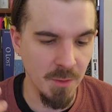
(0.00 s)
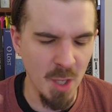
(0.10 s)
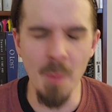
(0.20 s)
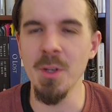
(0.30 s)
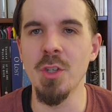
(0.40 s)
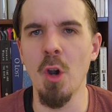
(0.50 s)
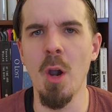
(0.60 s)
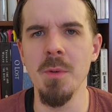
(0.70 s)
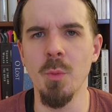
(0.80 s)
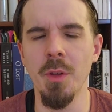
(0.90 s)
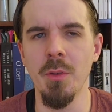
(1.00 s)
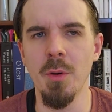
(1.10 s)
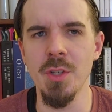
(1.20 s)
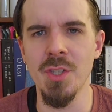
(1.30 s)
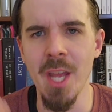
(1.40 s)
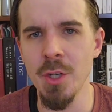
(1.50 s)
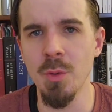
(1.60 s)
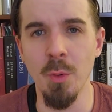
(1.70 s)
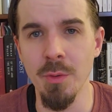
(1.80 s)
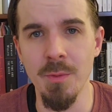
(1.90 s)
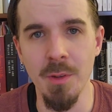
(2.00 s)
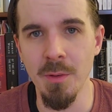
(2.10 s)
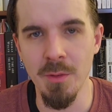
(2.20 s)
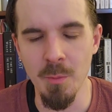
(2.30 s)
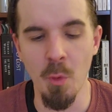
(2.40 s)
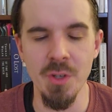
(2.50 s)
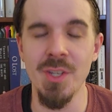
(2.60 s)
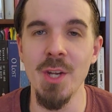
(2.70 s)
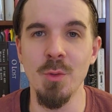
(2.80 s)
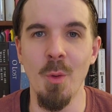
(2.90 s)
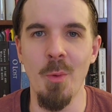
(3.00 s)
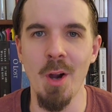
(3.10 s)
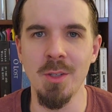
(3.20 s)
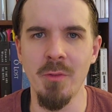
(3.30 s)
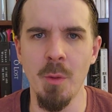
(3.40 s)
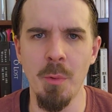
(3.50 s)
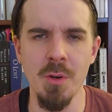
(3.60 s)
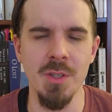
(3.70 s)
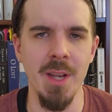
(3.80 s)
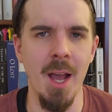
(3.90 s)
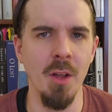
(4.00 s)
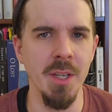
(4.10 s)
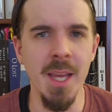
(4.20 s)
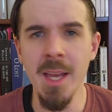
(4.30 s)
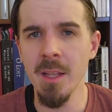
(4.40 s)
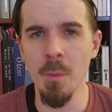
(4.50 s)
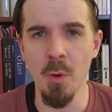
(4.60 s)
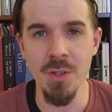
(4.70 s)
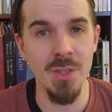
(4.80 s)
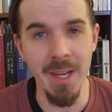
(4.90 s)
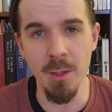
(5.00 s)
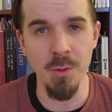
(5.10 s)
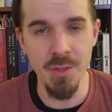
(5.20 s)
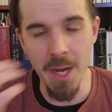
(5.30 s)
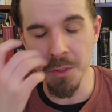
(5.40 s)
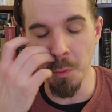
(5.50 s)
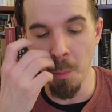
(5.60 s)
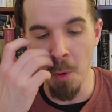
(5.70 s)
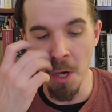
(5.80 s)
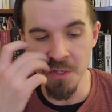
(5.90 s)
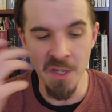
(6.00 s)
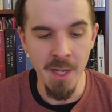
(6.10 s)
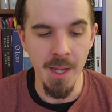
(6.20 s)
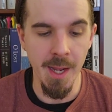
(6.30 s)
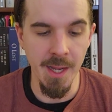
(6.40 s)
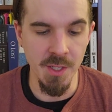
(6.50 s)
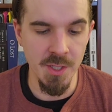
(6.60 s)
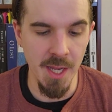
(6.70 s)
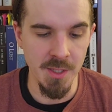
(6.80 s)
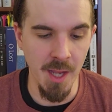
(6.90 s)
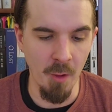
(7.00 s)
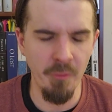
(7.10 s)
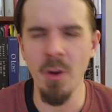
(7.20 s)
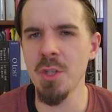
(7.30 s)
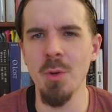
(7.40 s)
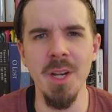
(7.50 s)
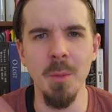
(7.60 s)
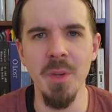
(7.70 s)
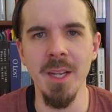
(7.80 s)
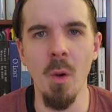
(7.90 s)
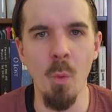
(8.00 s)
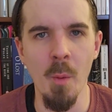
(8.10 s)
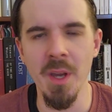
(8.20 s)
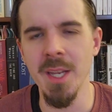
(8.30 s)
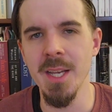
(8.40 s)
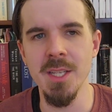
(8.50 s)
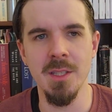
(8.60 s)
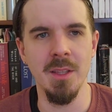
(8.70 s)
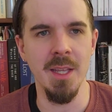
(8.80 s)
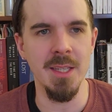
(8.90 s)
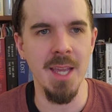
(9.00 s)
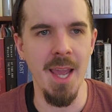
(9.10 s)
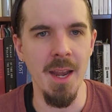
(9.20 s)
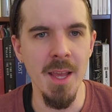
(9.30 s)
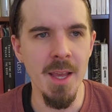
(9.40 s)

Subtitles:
come to terms with her the more sensual parts of her personality, the more psychosexual parts, and says how frustrating being a woman is, that they can't,